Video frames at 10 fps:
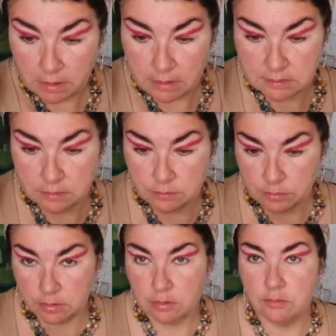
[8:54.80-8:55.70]
my eyes are
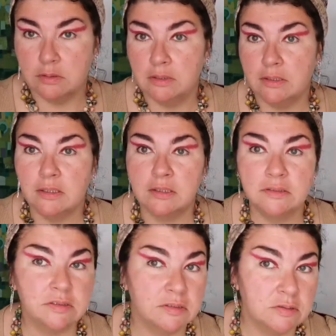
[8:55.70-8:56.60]
not equal, and
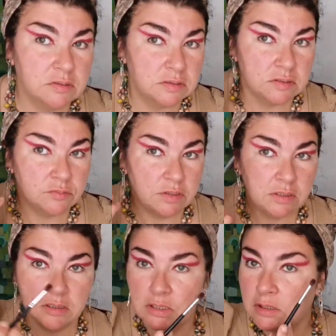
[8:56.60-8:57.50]
I see this is
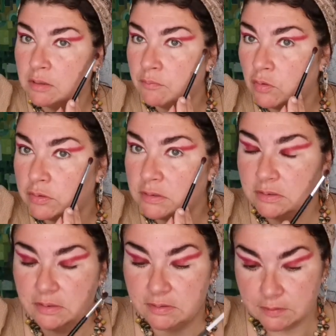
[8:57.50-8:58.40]
wingy more
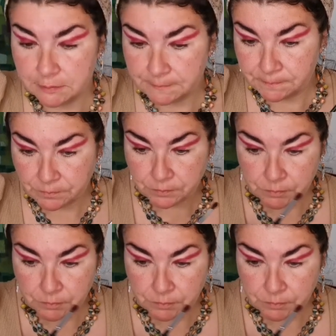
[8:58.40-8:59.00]
than this.